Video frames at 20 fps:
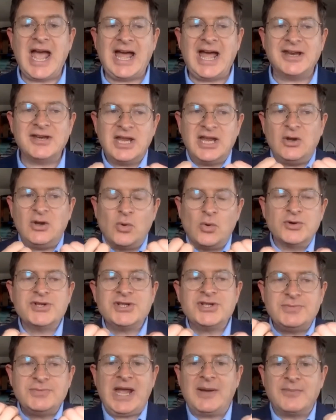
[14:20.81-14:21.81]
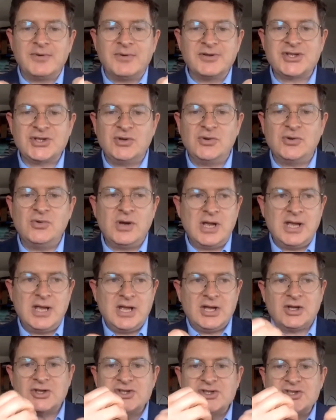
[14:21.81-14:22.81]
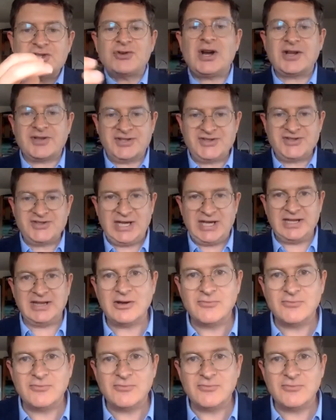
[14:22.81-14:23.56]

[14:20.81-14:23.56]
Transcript: And in order to be able to construct the scene,